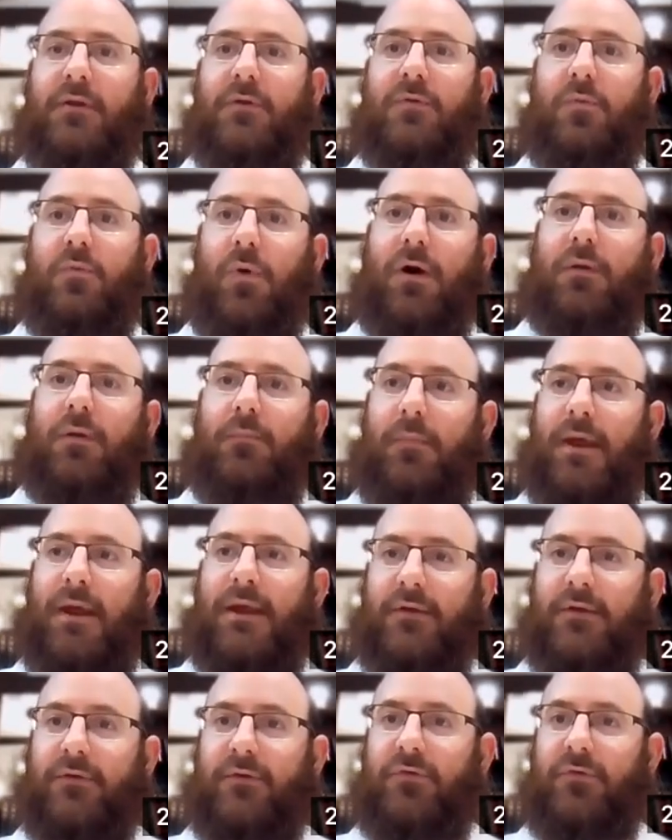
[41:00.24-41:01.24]
Meaning, what
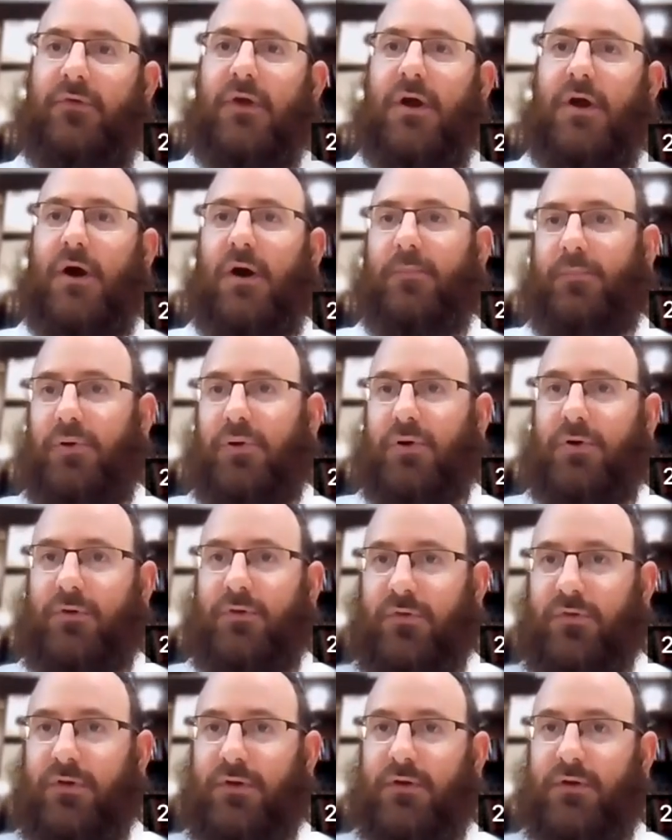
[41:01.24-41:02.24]
makes a
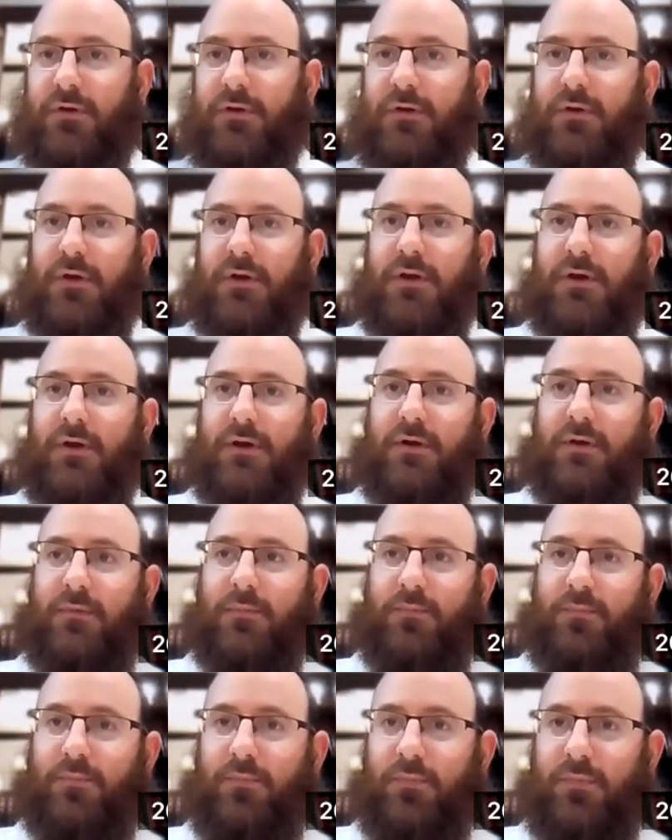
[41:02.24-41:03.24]
person
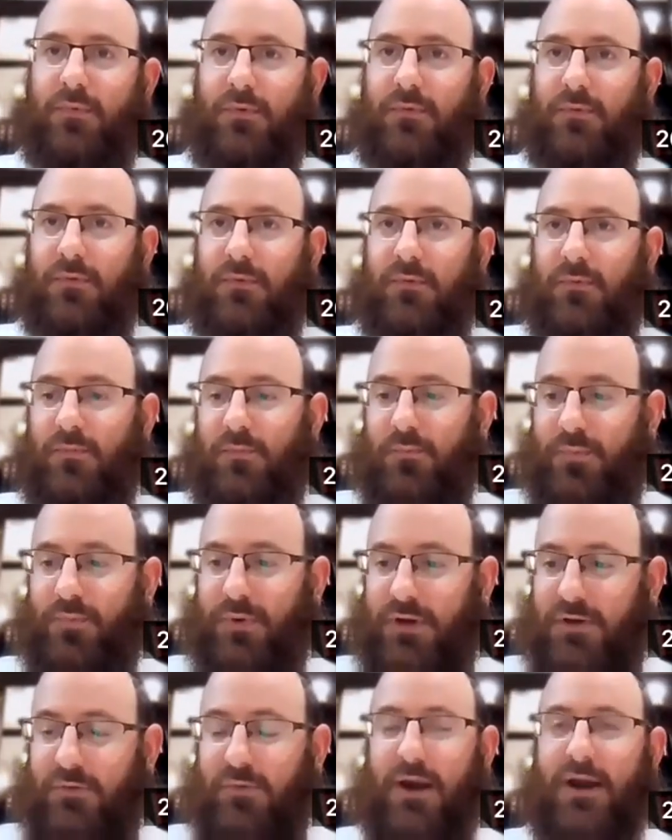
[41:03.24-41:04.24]

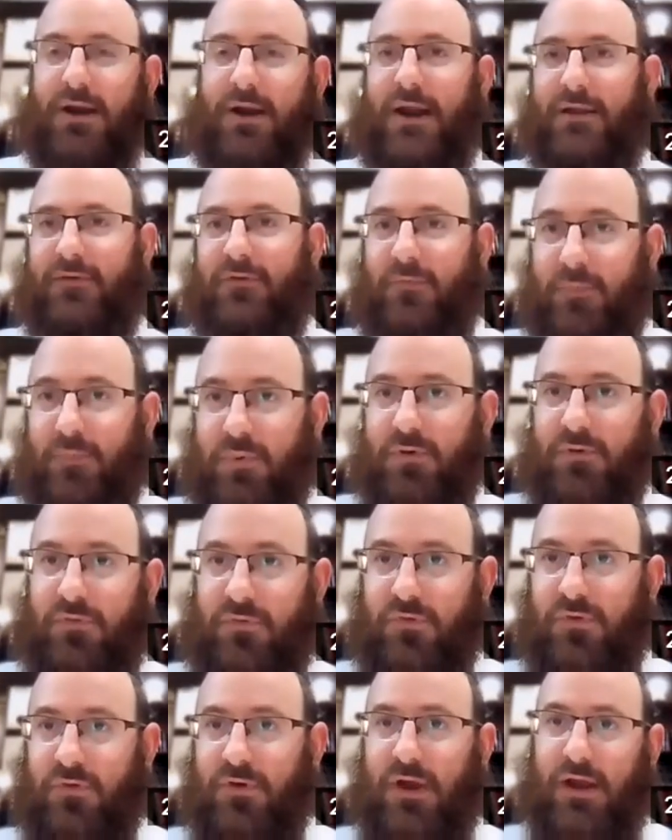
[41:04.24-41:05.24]
be created as a
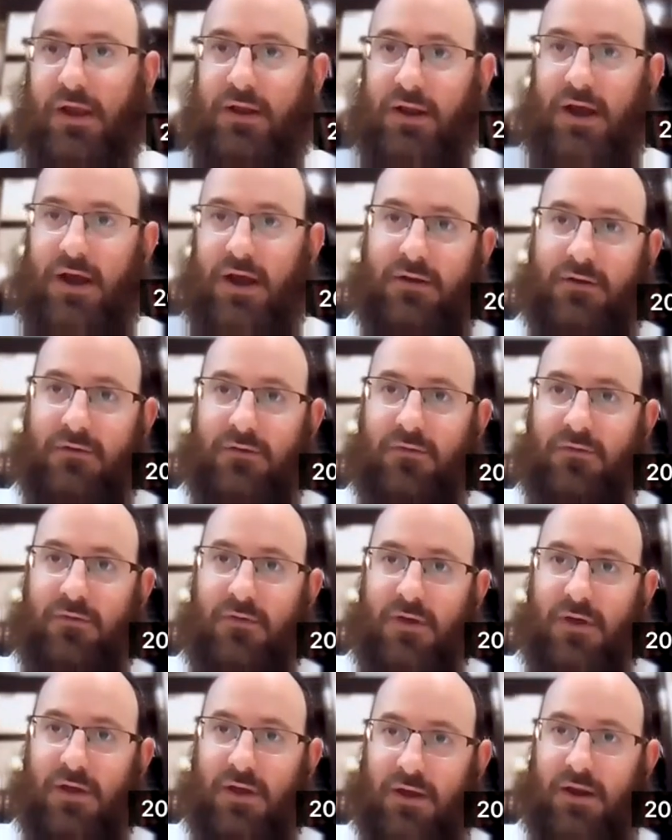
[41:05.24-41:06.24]
person and not
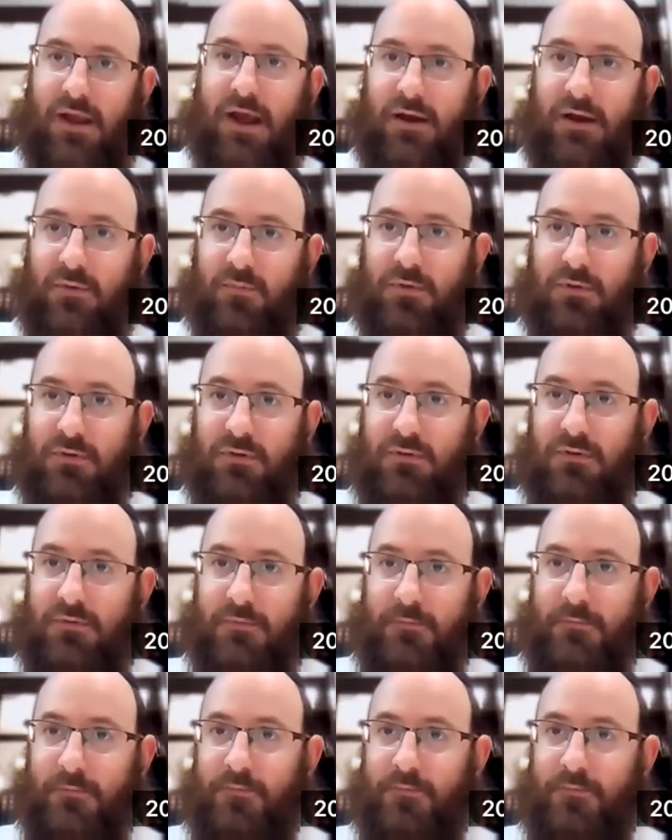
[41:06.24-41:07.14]
an animal?